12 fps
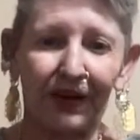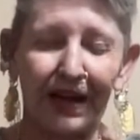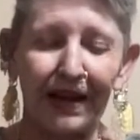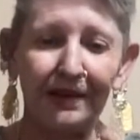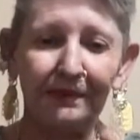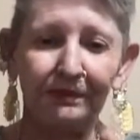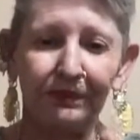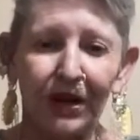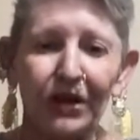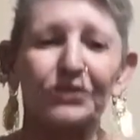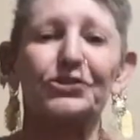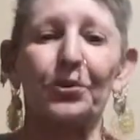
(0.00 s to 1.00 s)
Okay?
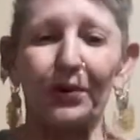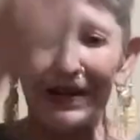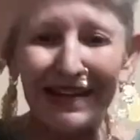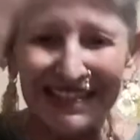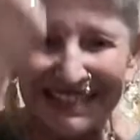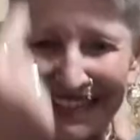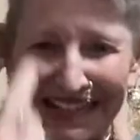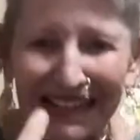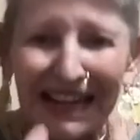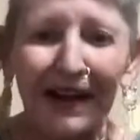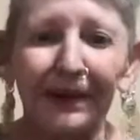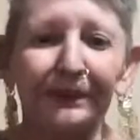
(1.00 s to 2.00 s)

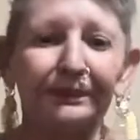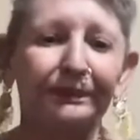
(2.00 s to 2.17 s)
Turiyatita.